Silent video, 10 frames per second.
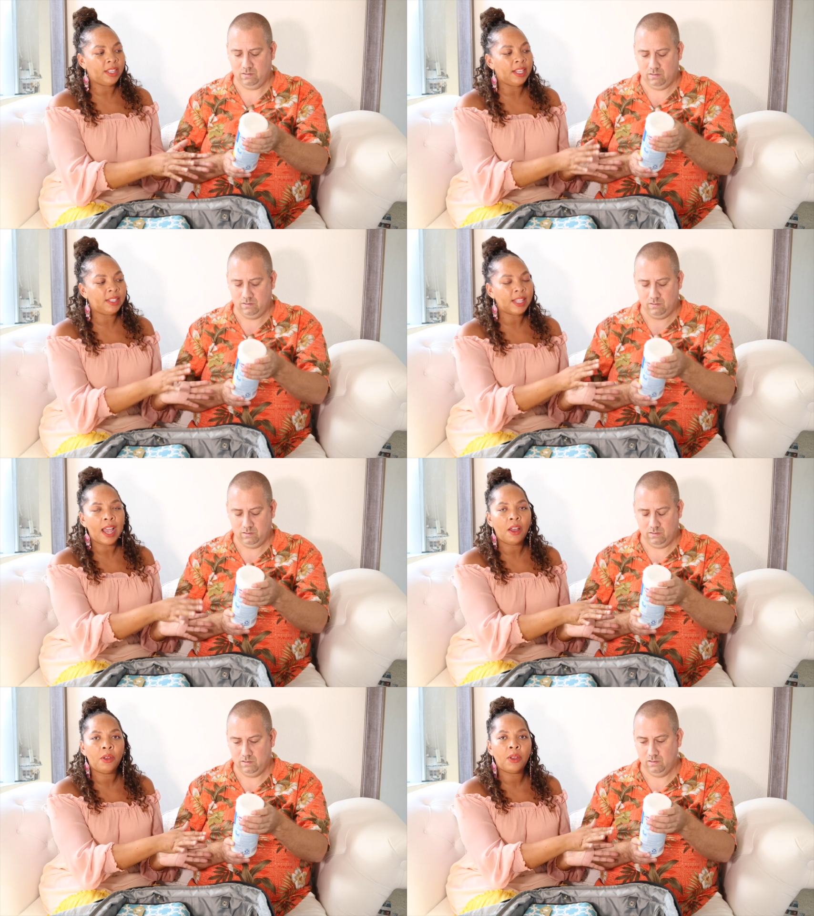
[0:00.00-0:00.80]
Speaker 1: these
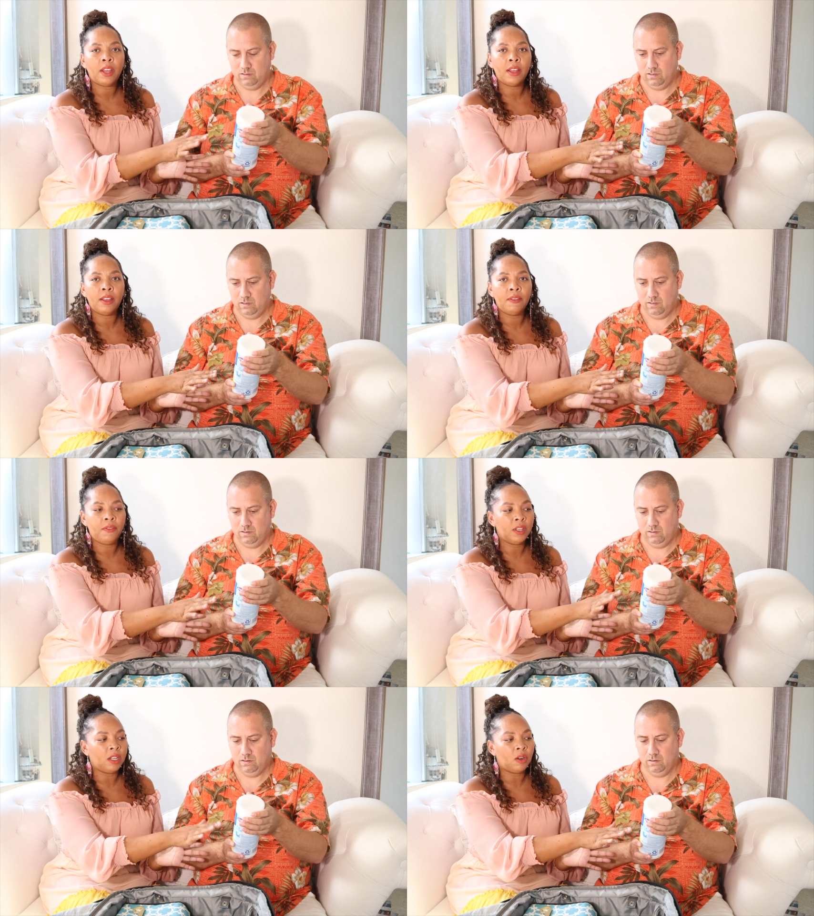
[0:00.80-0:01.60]
out of
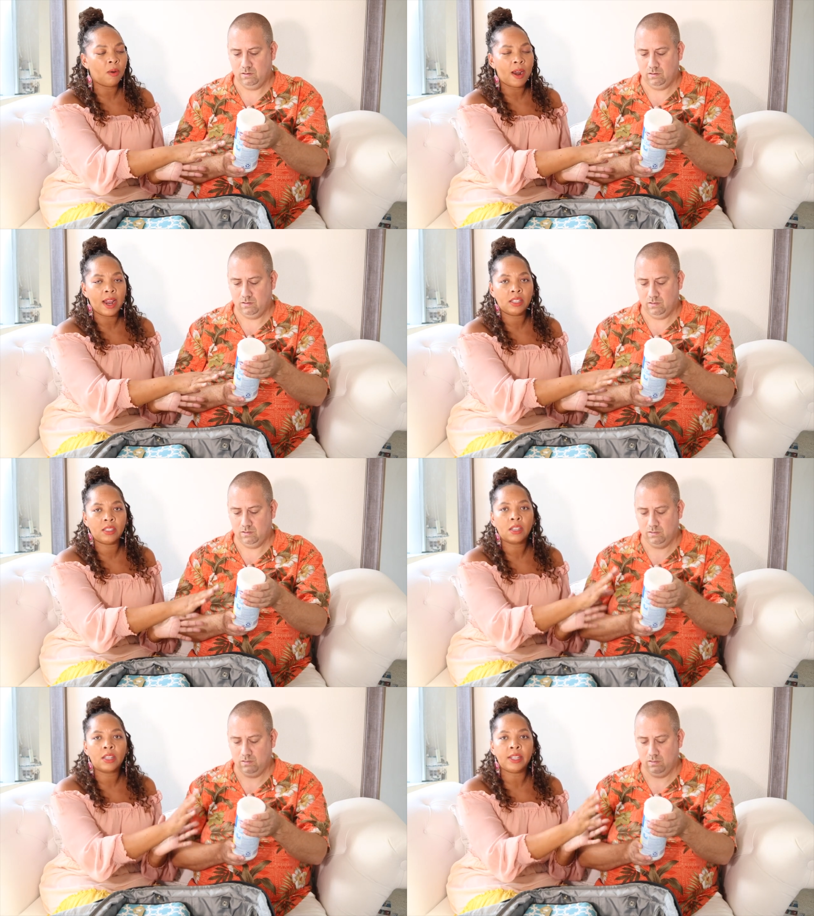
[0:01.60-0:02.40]
the Clorox
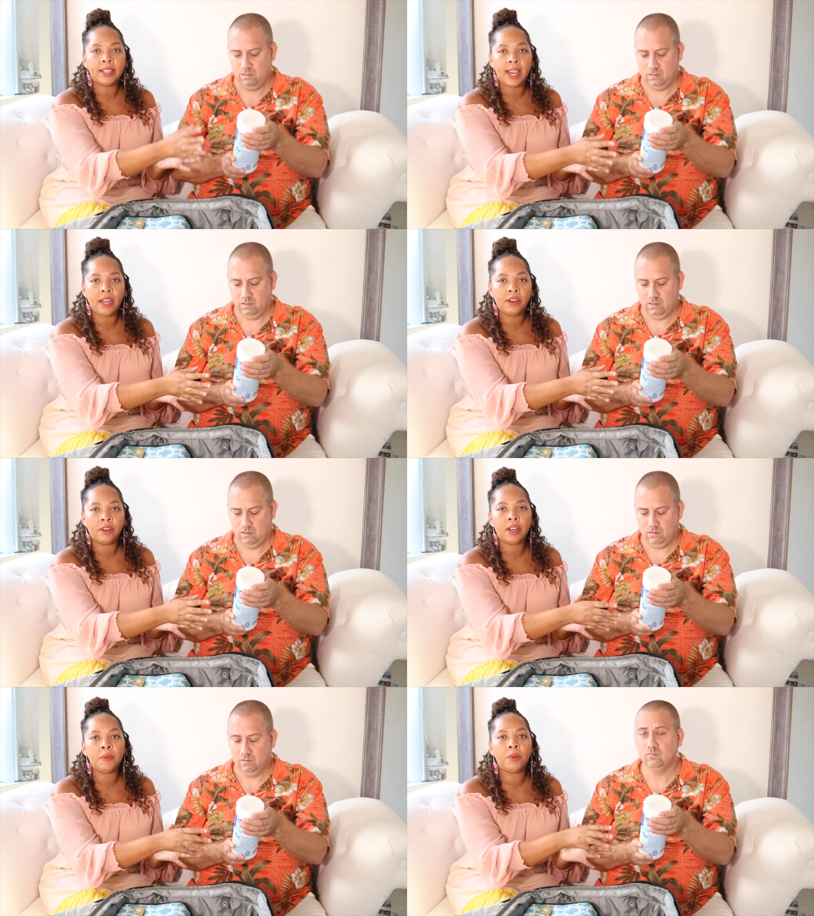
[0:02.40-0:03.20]
container
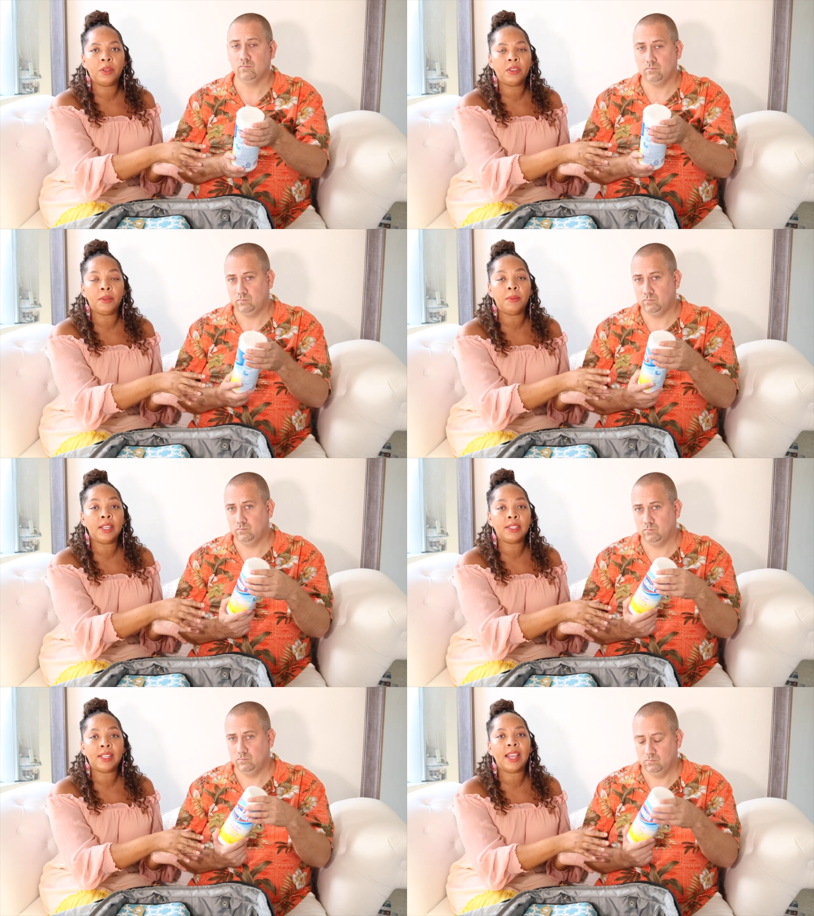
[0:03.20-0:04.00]
and put them
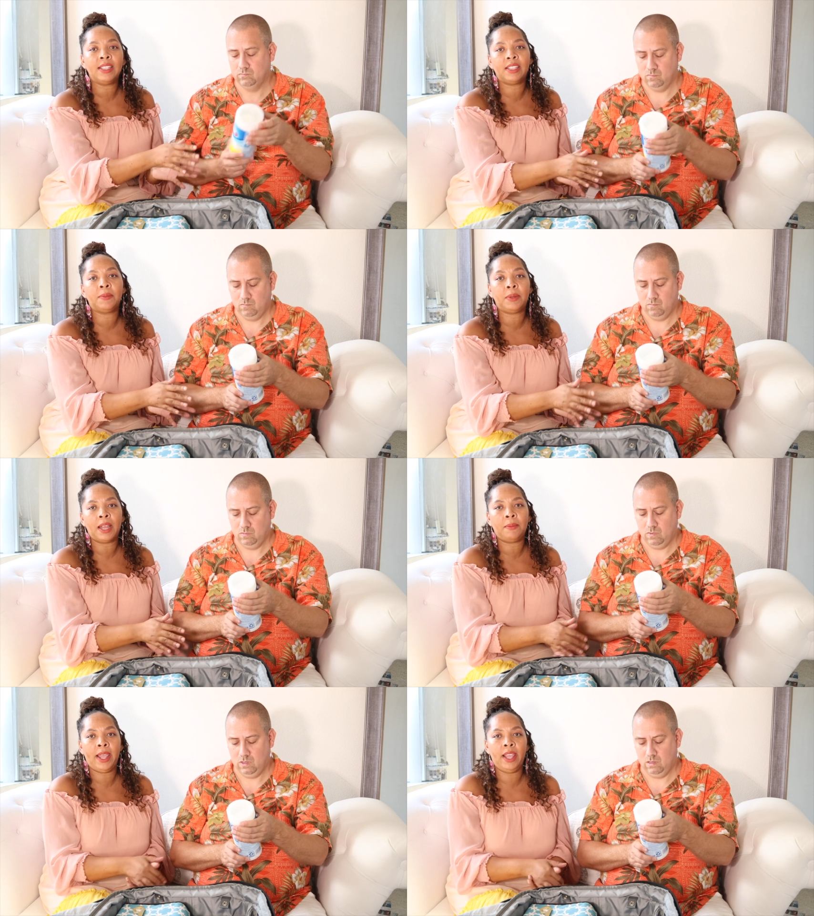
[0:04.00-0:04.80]
inside
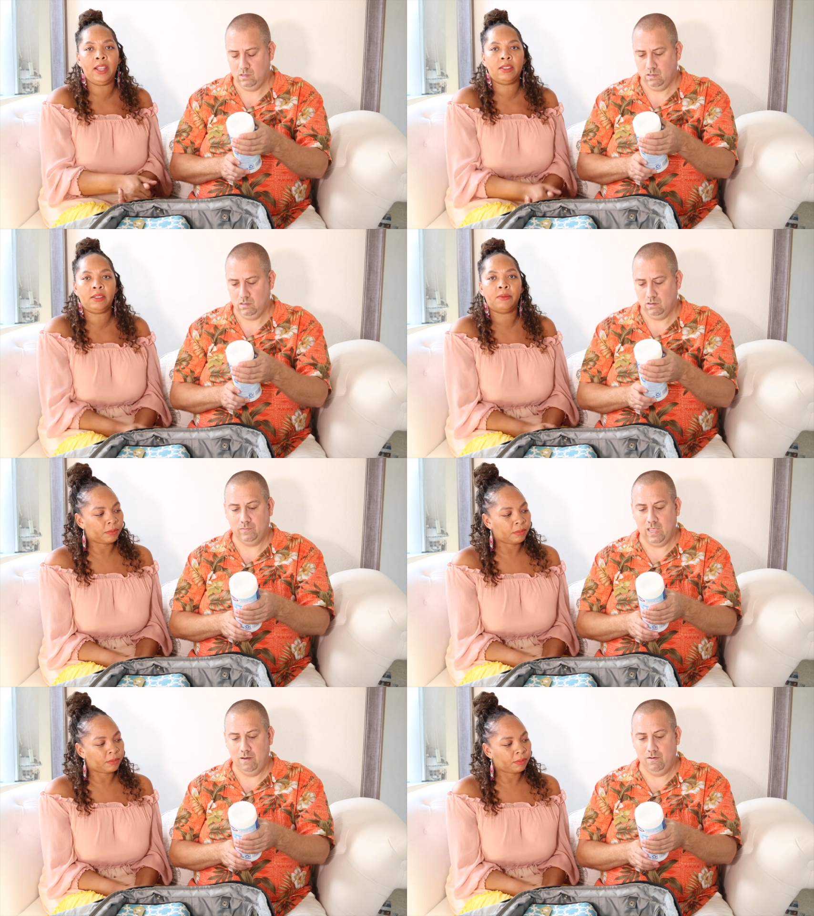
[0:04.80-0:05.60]
Ziploc bags.
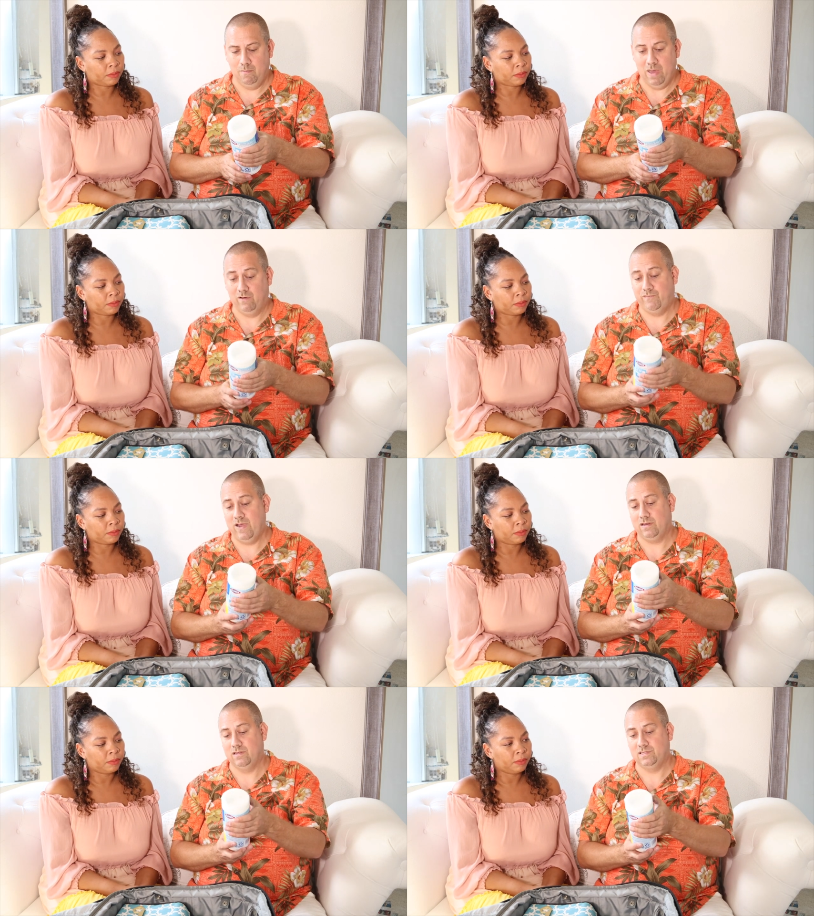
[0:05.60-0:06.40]
Speaker 2: And as a matter of
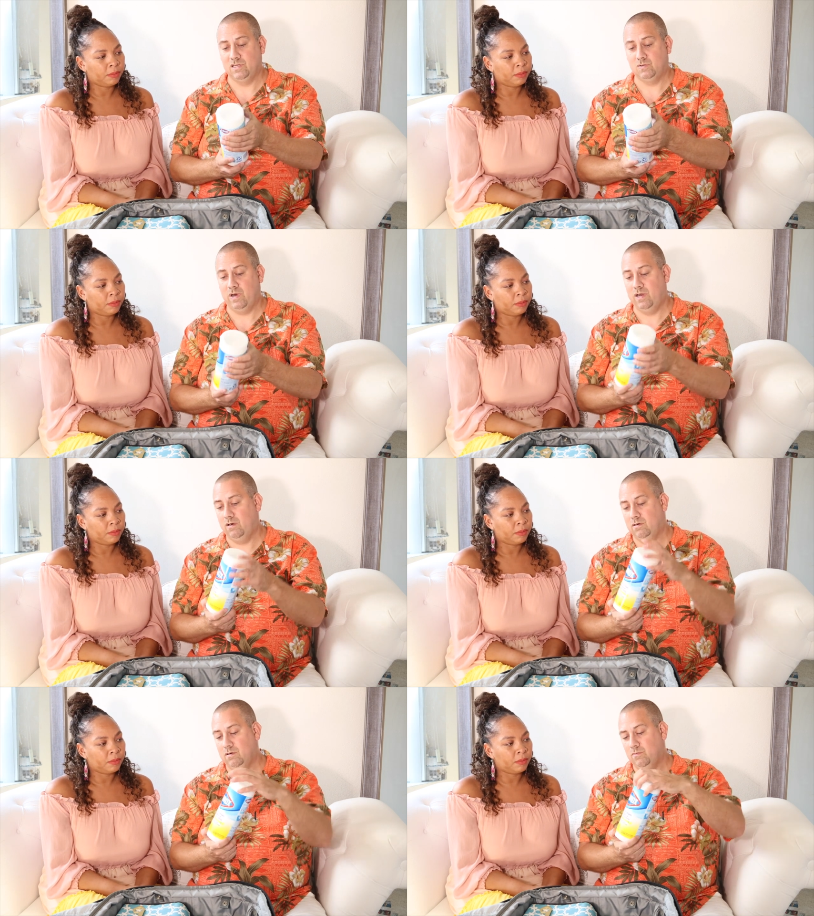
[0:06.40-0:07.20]
fact, it says right
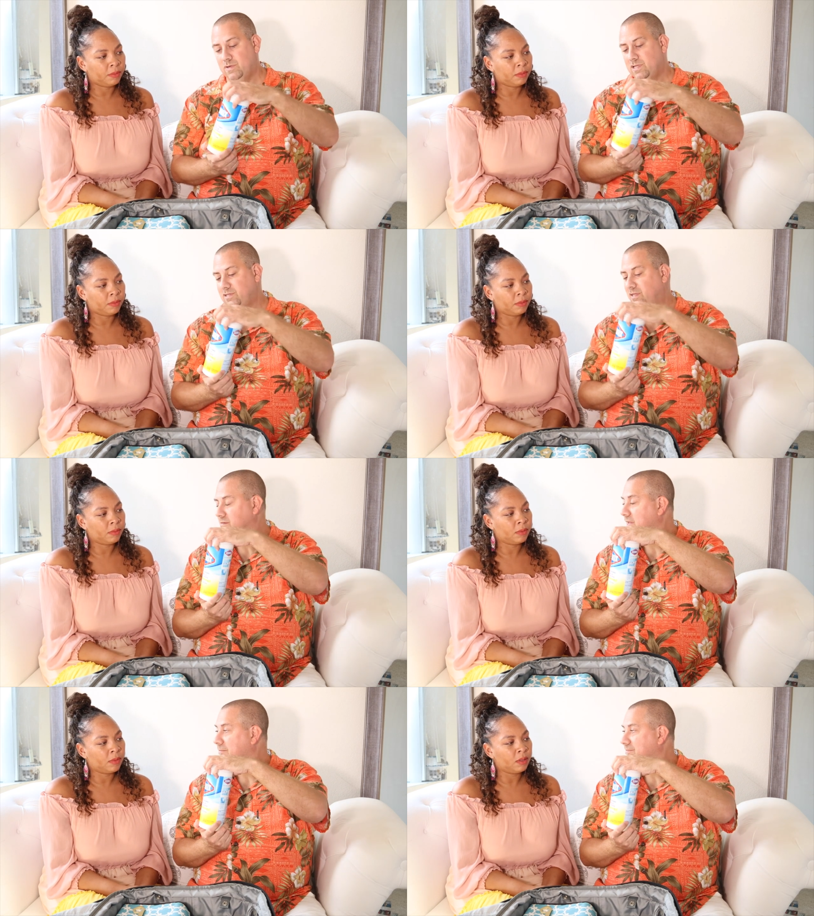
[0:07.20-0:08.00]
here, what does that say at the
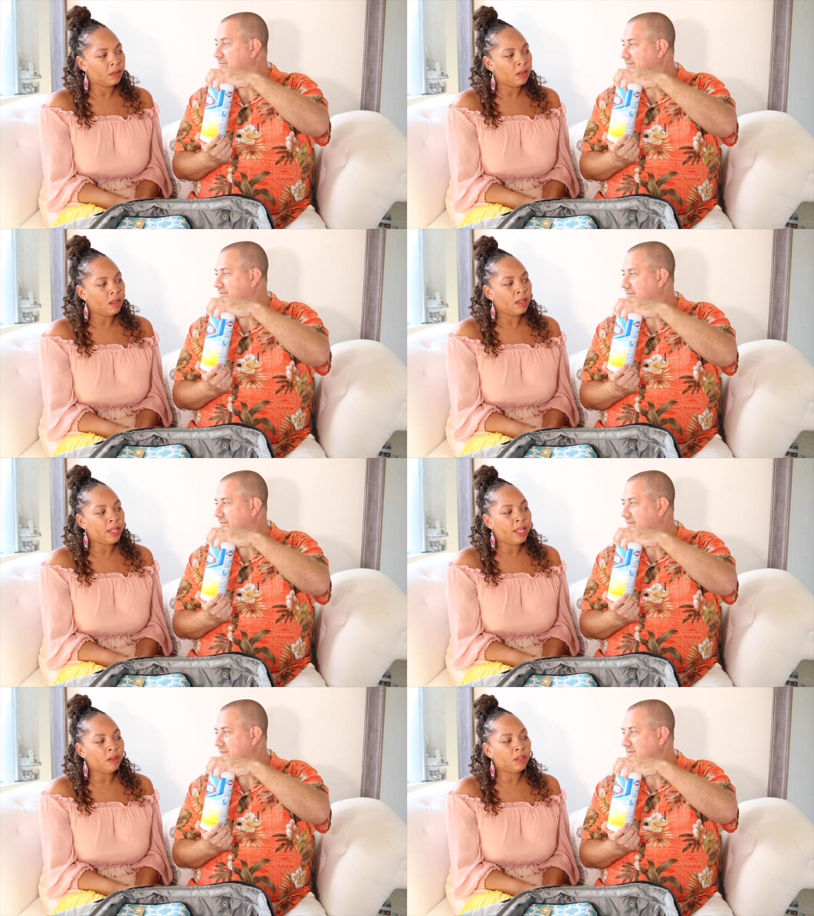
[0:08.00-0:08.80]
top?
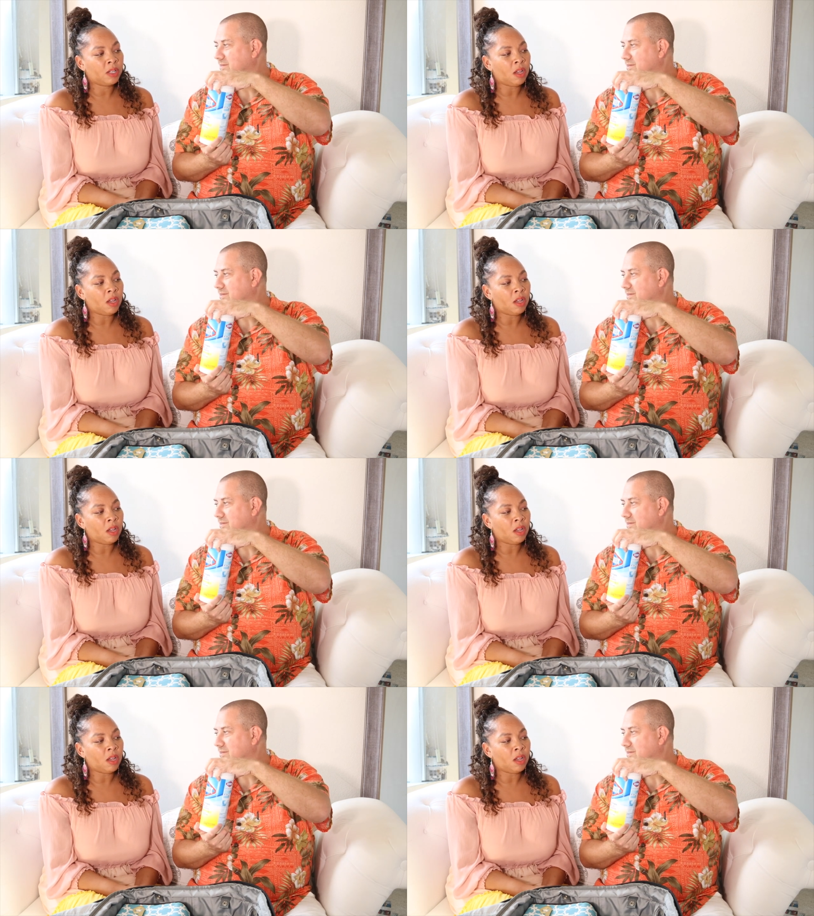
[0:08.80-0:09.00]
Speaker 1: Kills